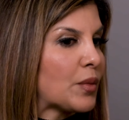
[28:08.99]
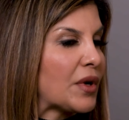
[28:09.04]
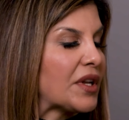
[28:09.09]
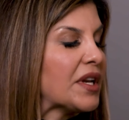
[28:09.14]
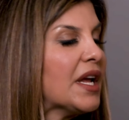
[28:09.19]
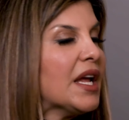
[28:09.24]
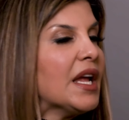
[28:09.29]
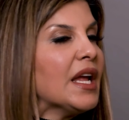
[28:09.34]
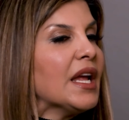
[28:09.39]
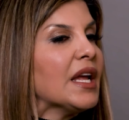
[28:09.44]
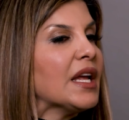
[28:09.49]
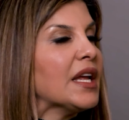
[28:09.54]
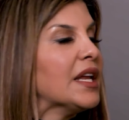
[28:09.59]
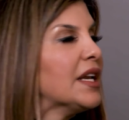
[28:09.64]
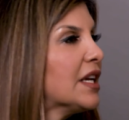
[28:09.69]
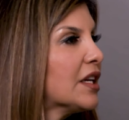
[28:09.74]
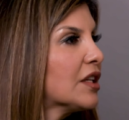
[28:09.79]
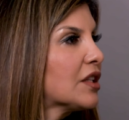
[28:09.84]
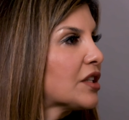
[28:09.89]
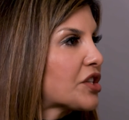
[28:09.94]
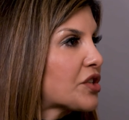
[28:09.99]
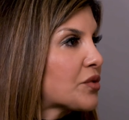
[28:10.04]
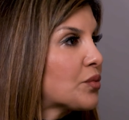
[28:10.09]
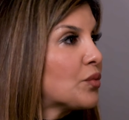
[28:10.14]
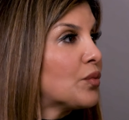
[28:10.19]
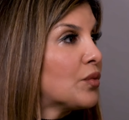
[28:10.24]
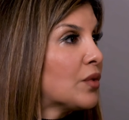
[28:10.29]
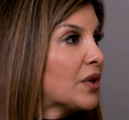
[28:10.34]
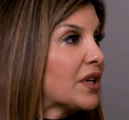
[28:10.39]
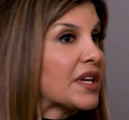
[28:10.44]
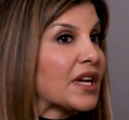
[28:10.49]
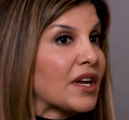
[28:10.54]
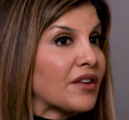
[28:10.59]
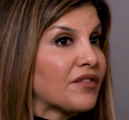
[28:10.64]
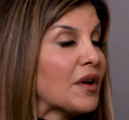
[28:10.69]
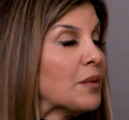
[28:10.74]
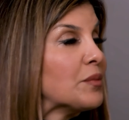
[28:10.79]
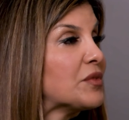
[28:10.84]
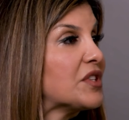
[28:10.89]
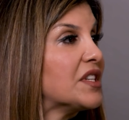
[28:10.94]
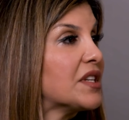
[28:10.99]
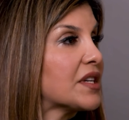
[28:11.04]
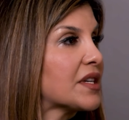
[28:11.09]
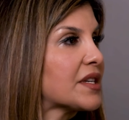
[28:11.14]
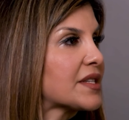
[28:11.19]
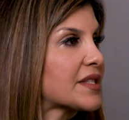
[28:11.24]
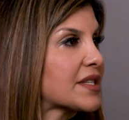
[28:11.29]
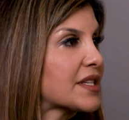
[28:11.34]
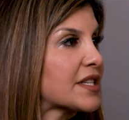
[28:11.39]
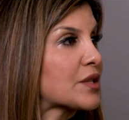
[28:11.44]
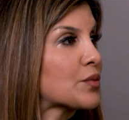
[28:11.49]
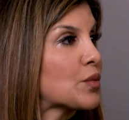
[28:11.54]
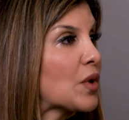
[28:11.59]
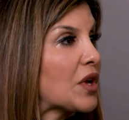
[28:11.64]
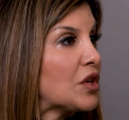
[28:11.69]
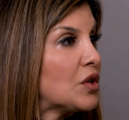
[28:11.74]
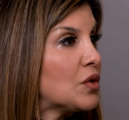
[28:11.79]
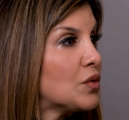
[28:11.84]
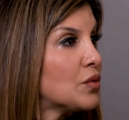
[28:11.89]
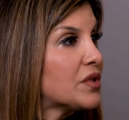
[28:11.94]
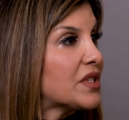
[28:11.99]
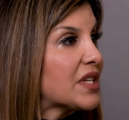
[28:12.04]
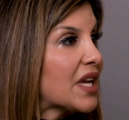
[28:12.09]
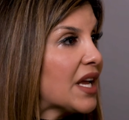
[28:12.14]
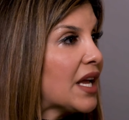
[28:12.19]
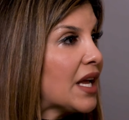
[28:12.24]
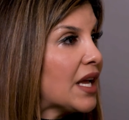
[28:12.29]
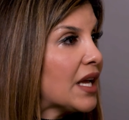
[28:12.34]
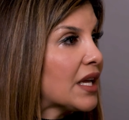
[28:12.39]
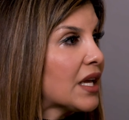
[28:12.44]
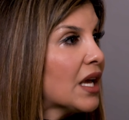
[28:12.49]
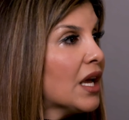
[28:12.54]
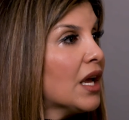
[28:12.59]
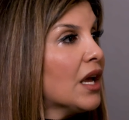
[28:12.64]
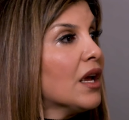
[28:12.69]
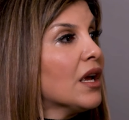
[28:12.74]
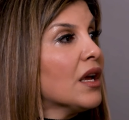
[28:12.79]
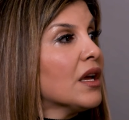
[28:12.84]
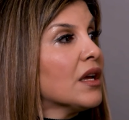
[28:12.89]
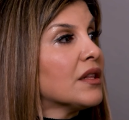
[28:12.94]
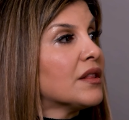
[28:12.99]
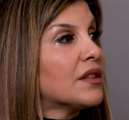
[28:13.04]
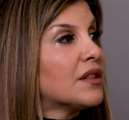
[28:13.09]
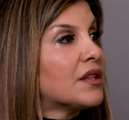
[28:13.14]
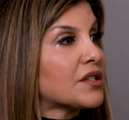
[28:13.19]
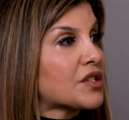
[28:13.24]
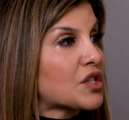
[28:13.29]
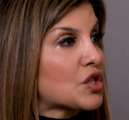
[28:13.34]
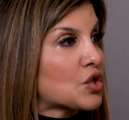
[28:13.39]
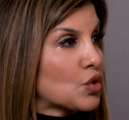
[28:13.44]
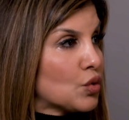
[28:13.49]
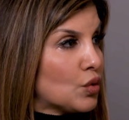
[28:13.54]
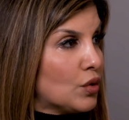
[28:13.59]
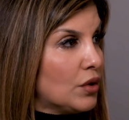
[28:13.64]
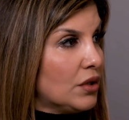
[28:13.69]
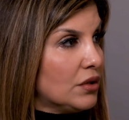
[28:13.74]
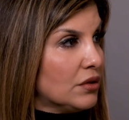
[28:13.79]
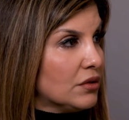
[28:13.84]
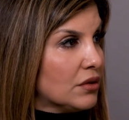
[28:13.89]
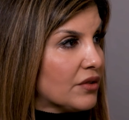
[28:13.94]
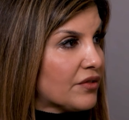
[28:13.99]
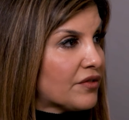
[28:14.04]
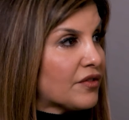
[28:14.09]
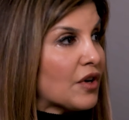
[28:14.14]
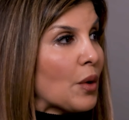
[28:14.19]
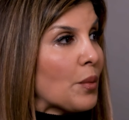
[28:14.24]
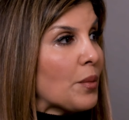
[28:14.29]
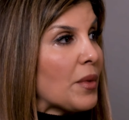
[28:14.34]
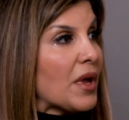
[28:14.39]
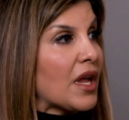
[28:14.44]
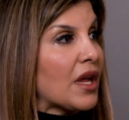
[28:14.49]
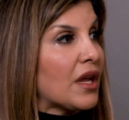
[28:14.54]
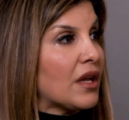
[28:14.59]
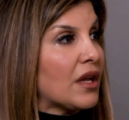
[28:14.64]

But in English, what FMT is when you take the stool from